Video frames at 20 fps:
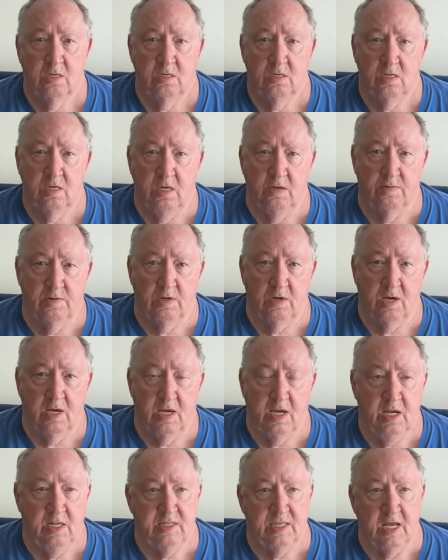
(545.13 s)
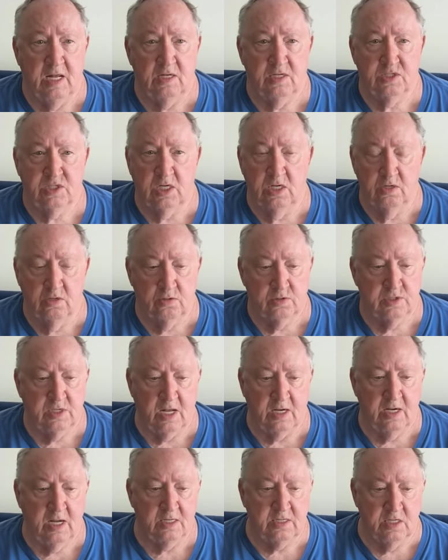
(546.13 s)
Even though I hate that little,
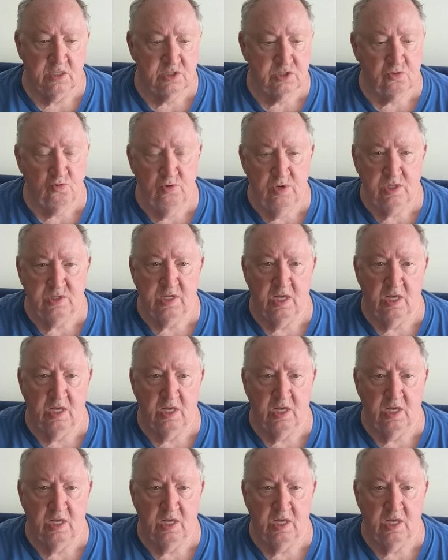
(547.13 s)
I'd like to squish